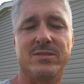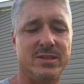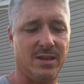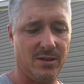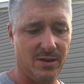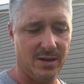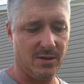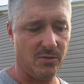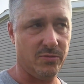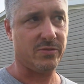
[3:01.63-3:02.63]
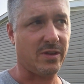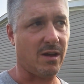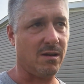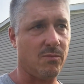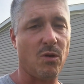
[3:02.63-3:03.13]
because it could induce
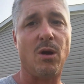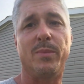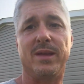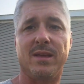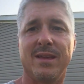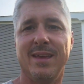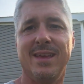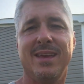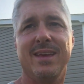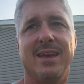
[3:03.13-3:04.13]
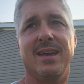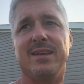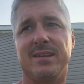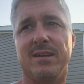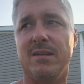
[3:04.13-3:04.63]
uh, robbing
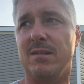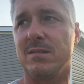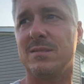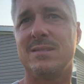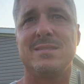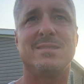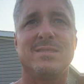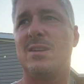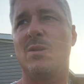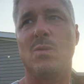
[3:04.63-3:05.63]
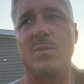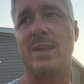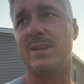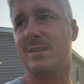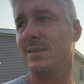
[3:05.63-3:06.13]
and uh, you don't want
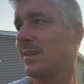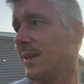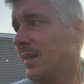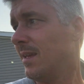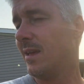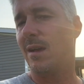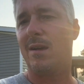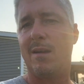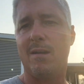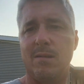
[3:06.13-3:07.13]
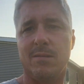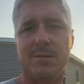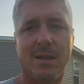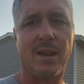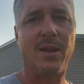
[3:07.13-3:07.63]
that. Uh,
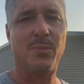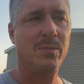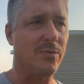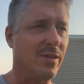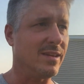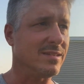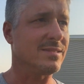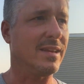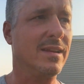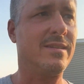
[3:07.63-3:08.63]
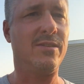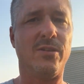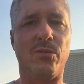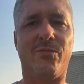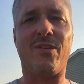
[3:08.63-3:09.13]
a lot of people thinks that
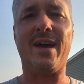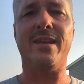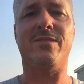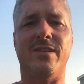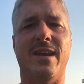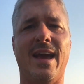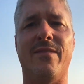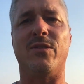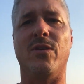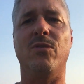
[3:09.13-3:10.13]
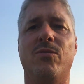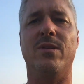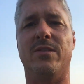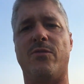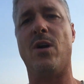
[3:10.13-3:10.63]
your little flights in the
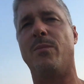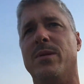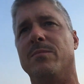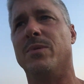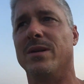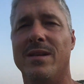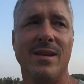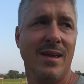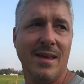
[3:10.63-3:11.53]
afternoon is robbing, but